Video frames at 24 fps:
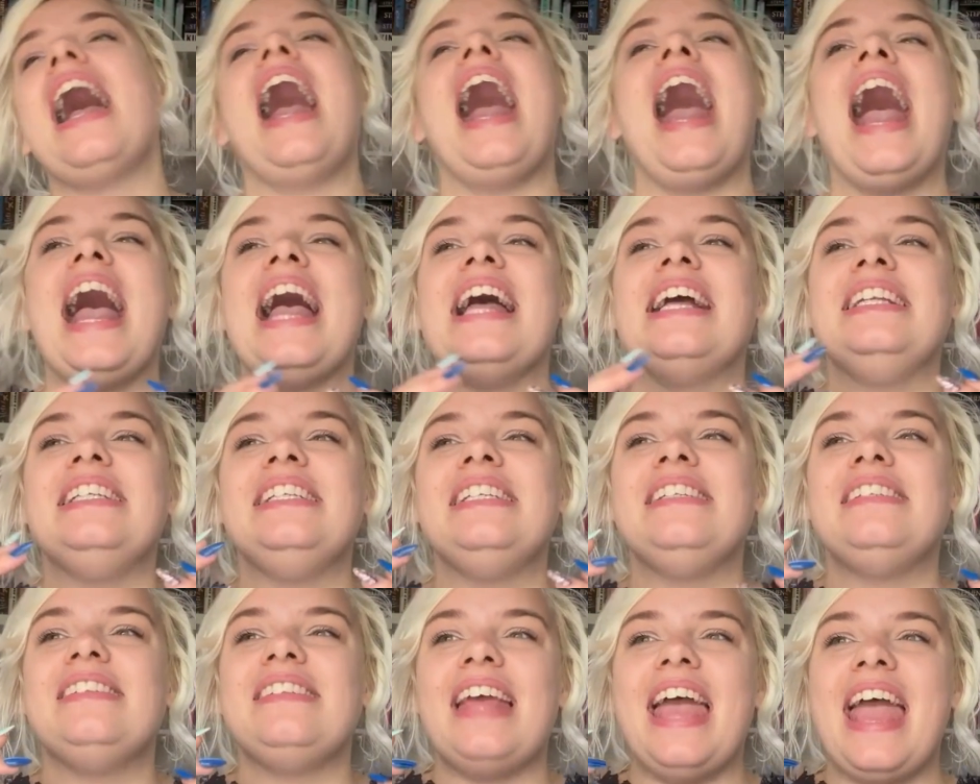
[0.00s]

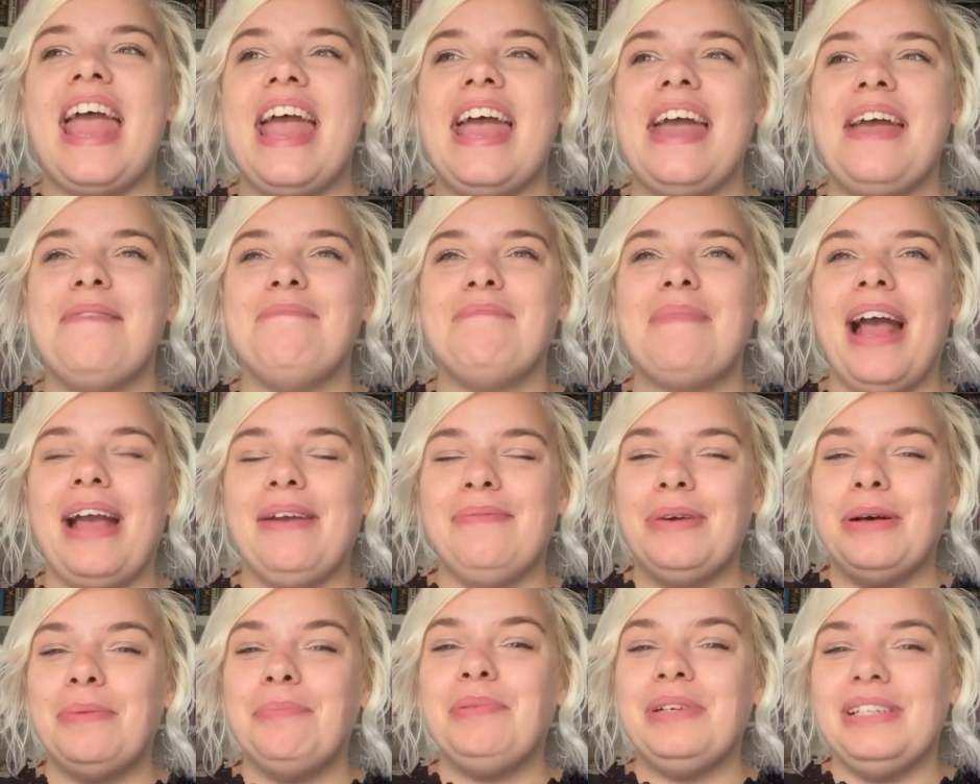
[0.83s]
and I
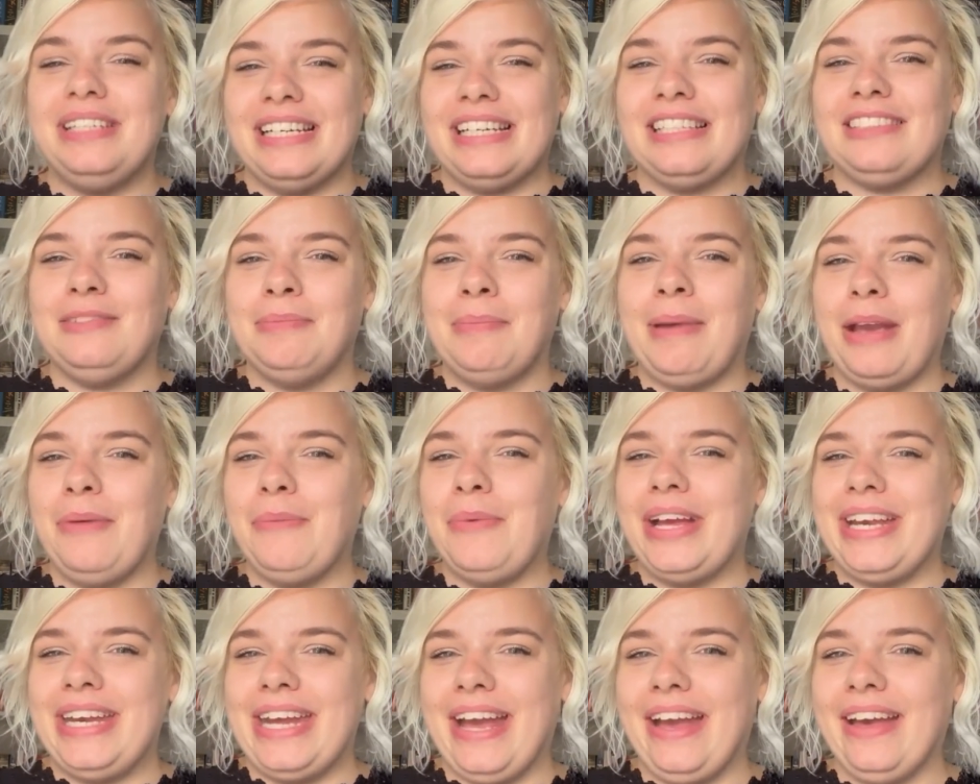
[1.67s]
will predict my
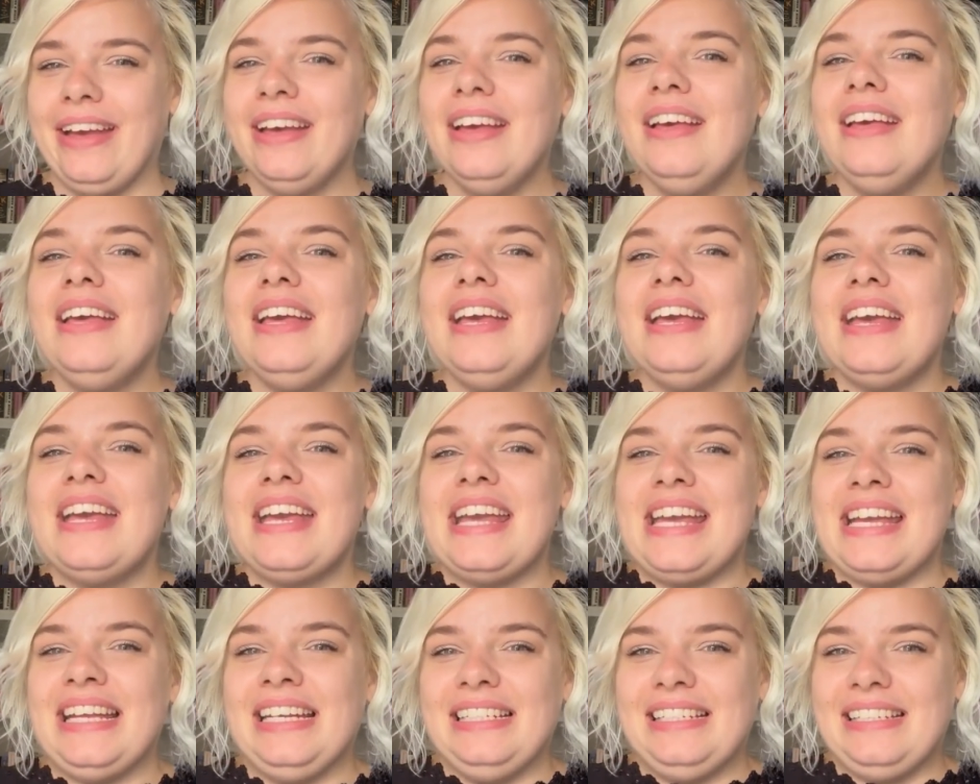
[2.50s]
winner
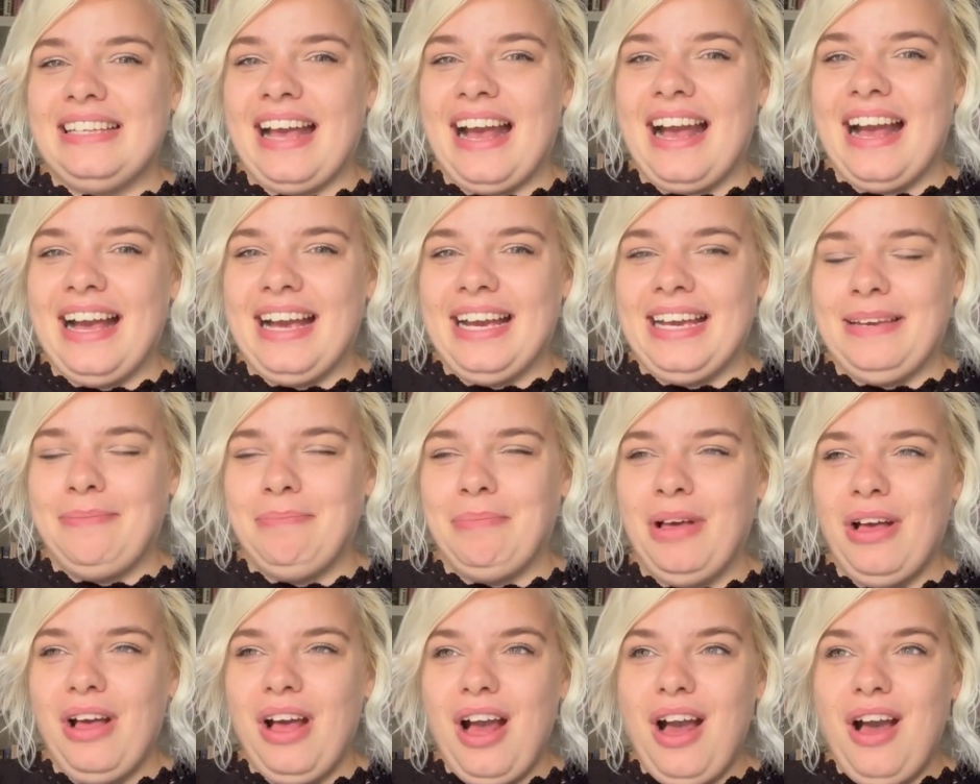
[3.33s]
in
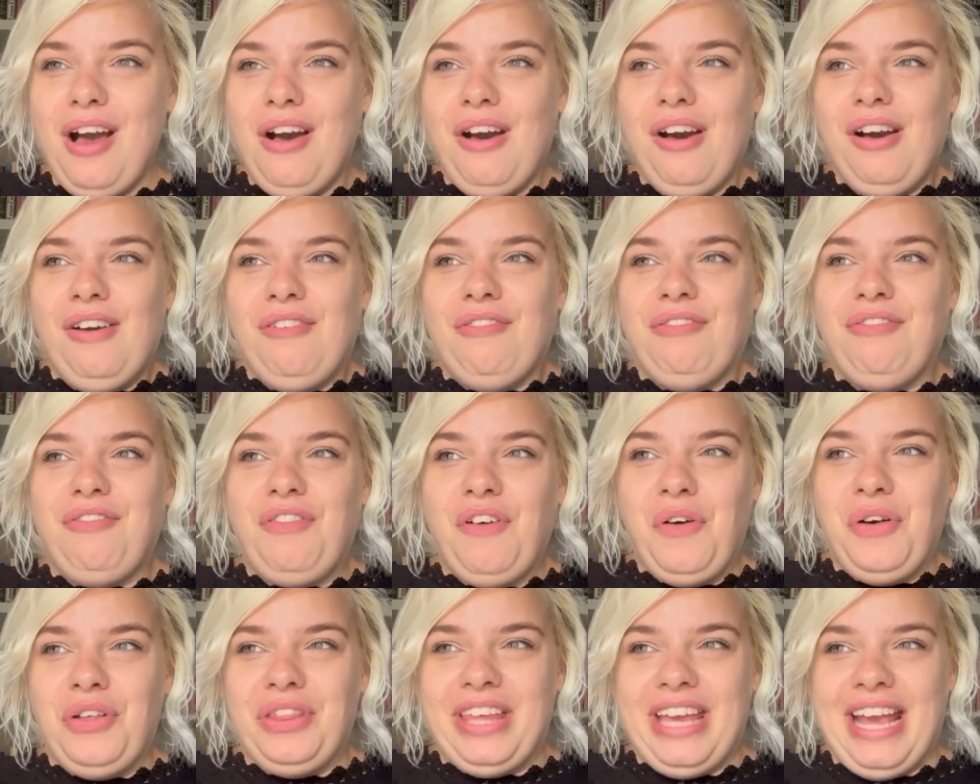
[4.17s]
time
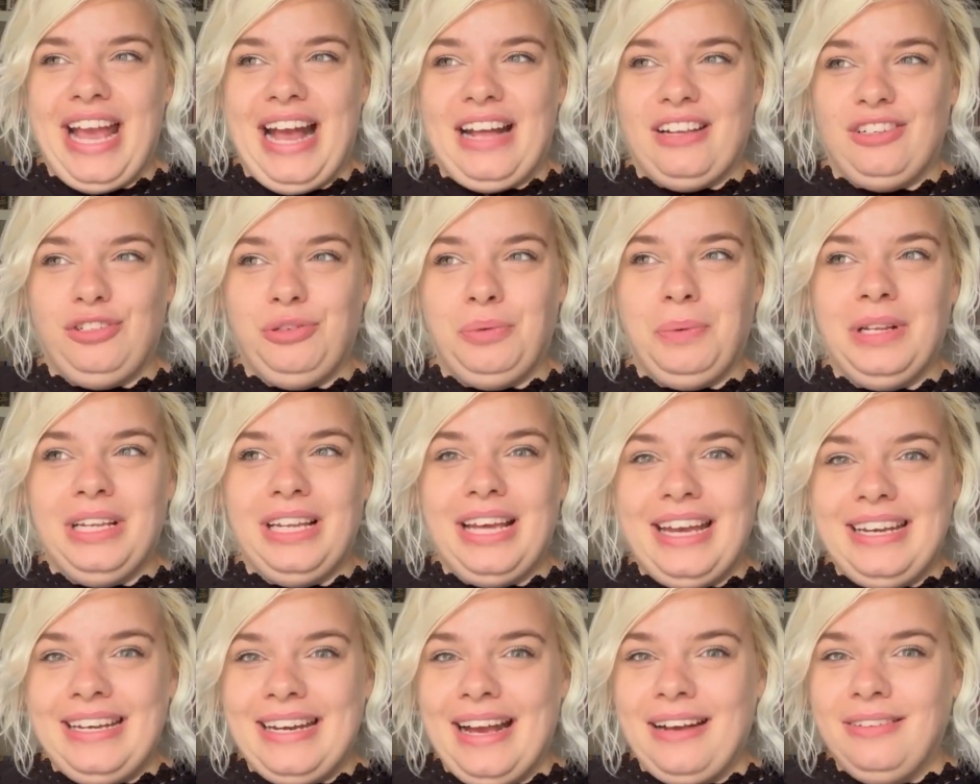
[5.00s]
for the actual
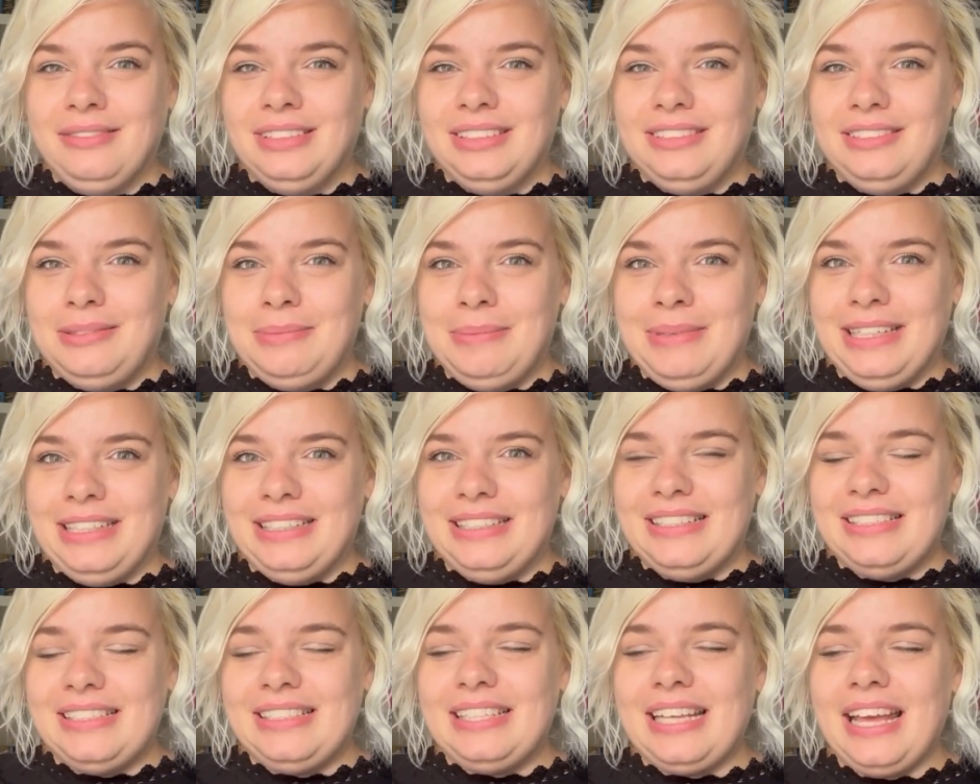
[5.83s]

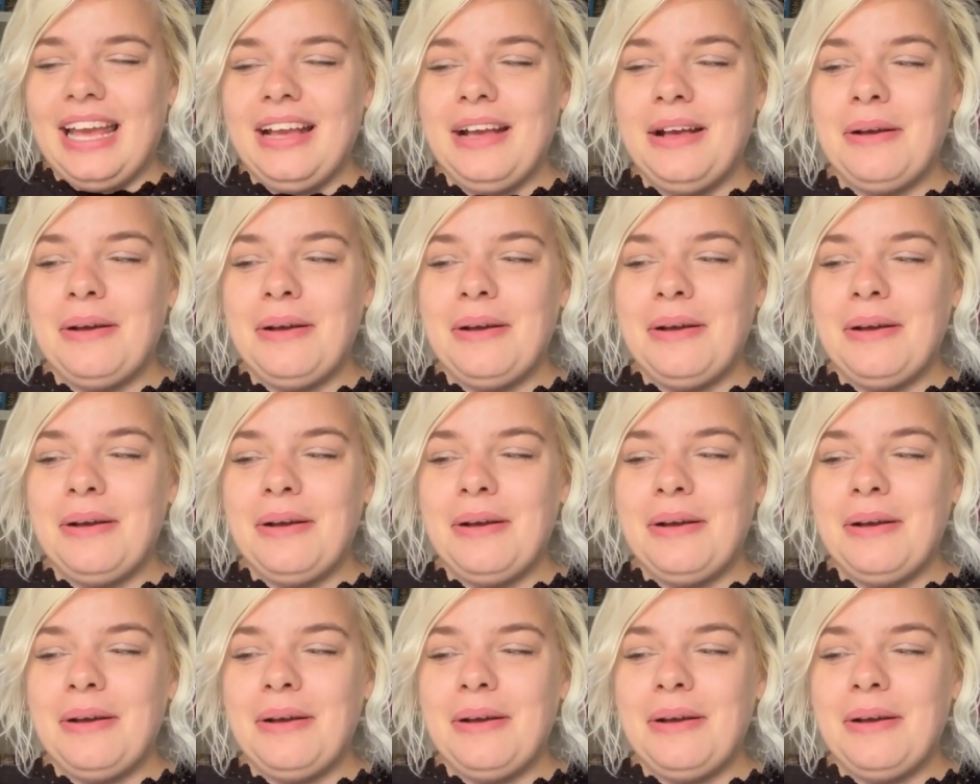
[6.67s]
announcement.